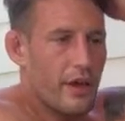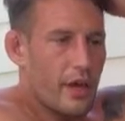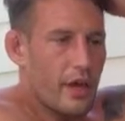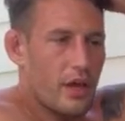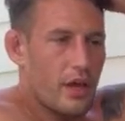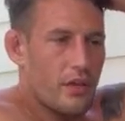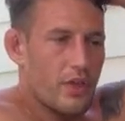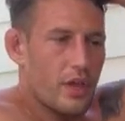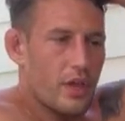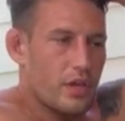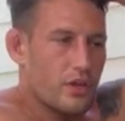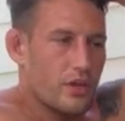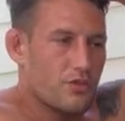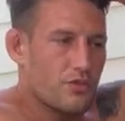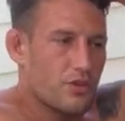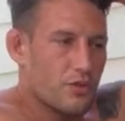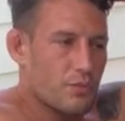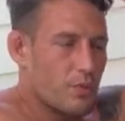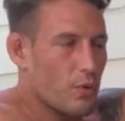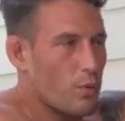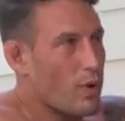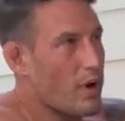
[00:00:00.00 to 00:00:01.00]
And then it
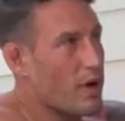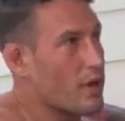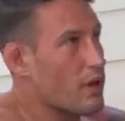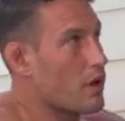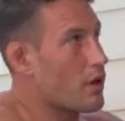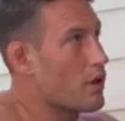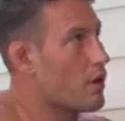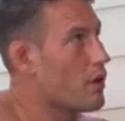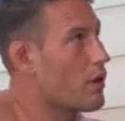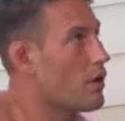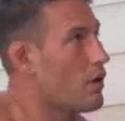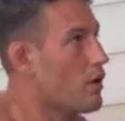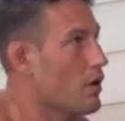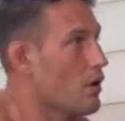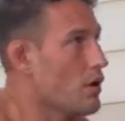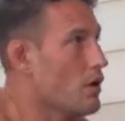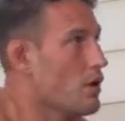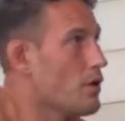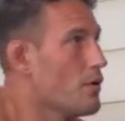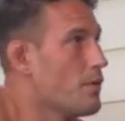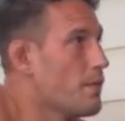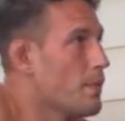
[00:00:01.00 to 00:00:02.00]
should, well,
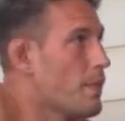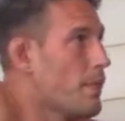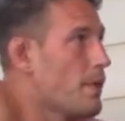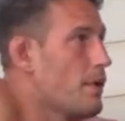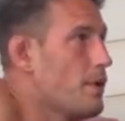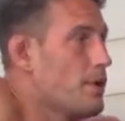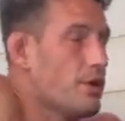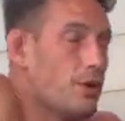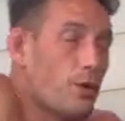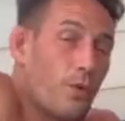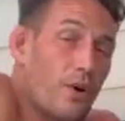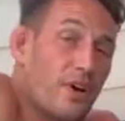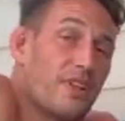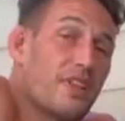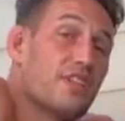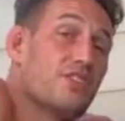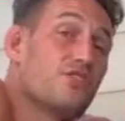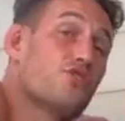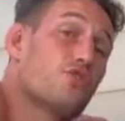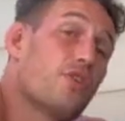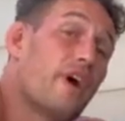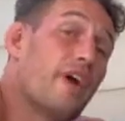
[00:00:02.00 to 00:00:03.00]
you know what?
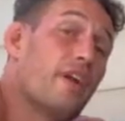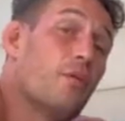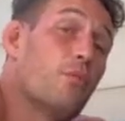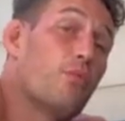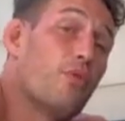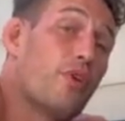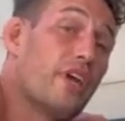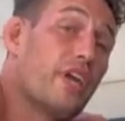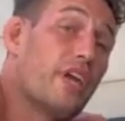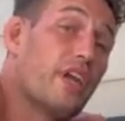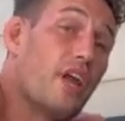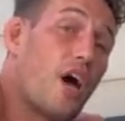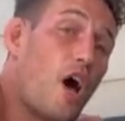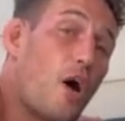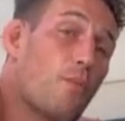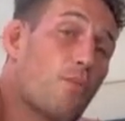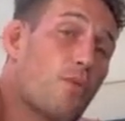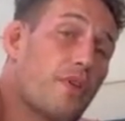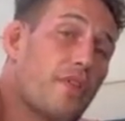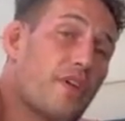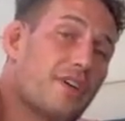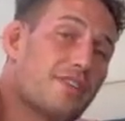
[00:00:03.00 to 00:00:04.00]
Let's try to bring it up
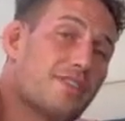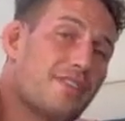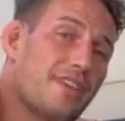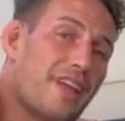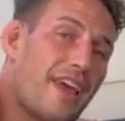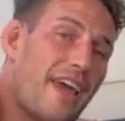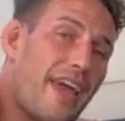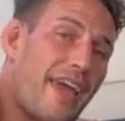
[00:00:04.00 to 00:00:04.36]
with us in a